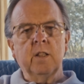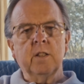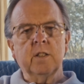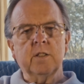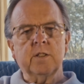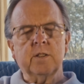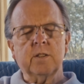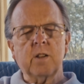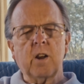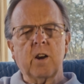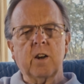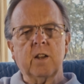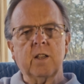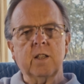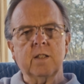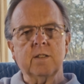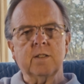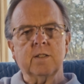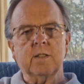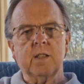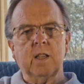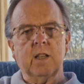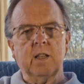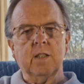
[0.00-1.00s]
The
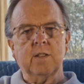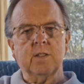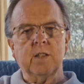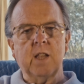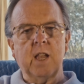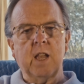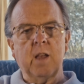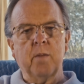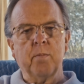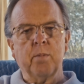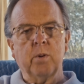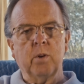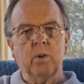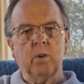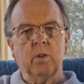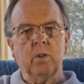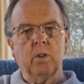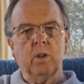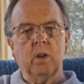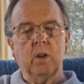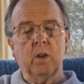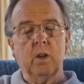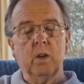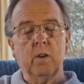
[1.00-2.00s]
starkest
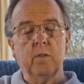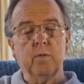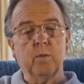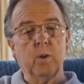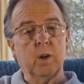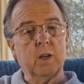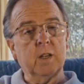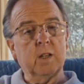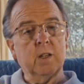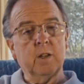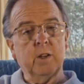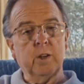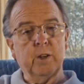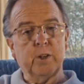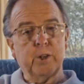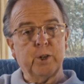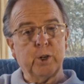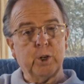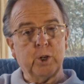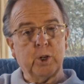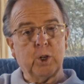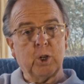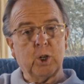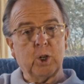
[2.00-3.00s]
example of what can
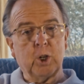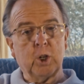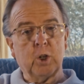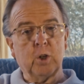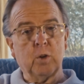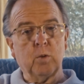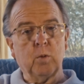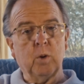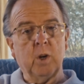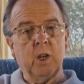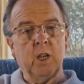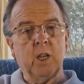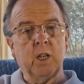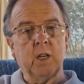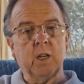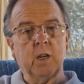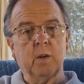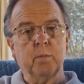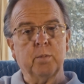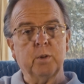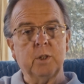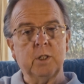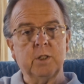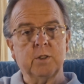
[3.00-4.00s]
occur when
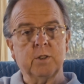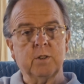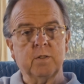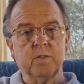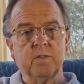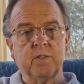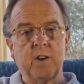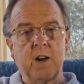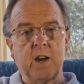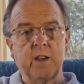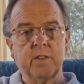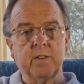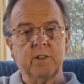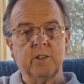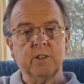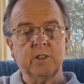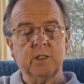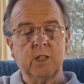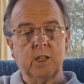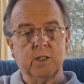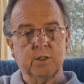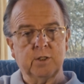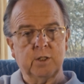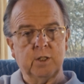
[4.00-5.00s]
a preacher father
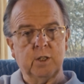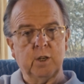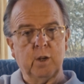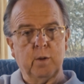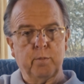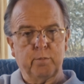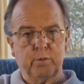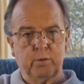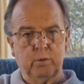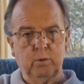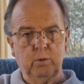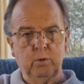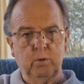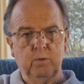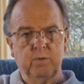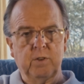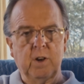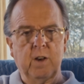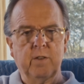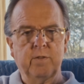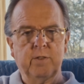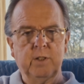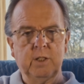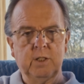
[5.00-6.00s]
doesn't approve
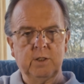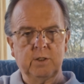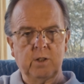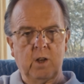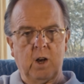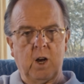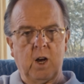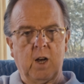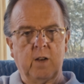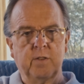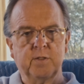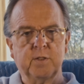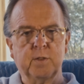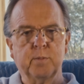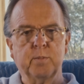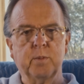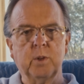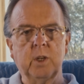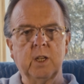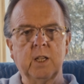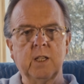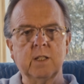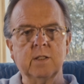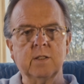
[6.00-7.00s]
of his
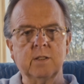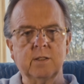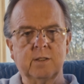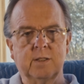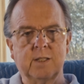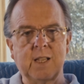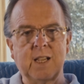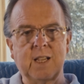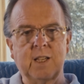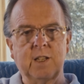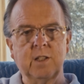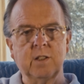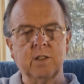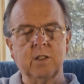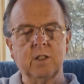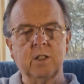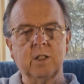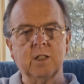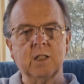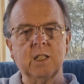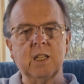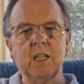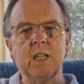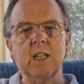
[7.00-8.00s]
offspring's
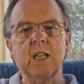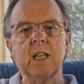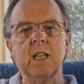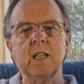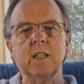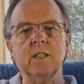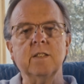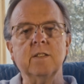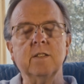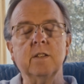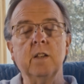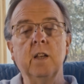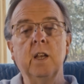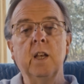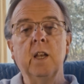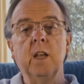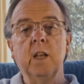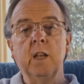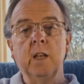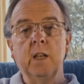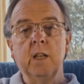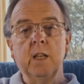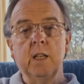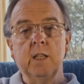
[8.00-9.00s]
secular leanings
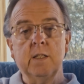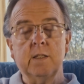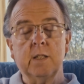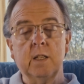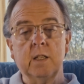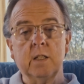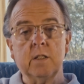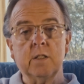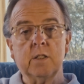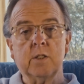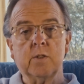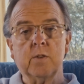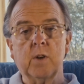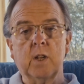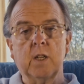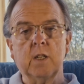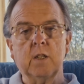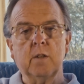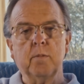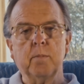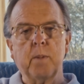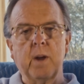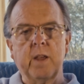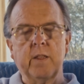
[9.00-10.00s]
is
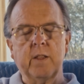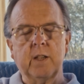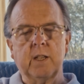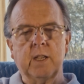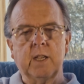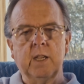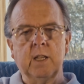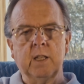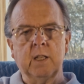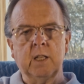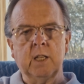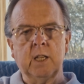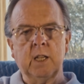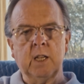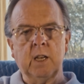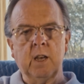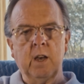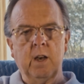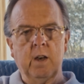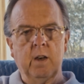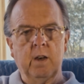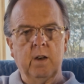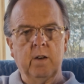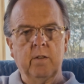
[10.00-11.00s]
illustrated by the killing
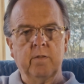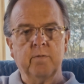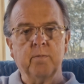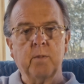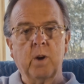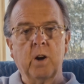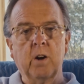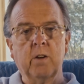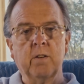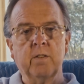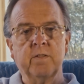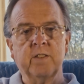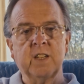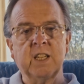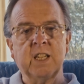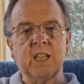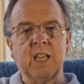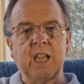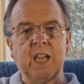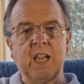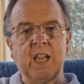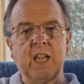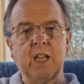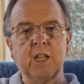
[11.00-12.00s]
of
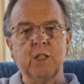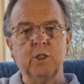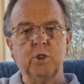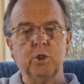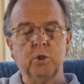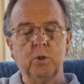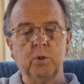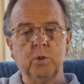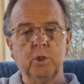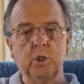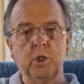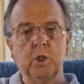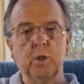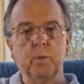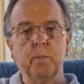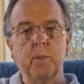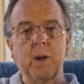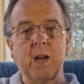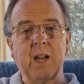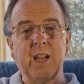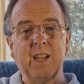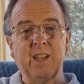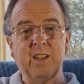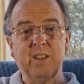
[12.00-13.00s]
Marvin Gaye Jr.
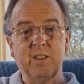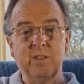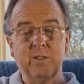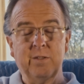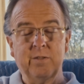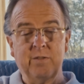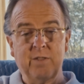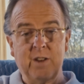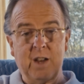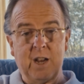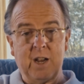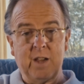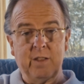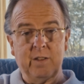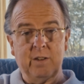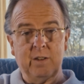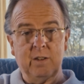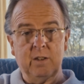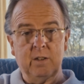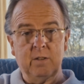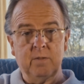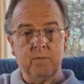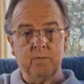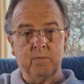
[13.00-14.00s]
by his
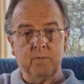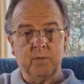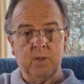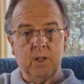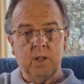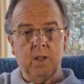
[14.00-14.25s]
father.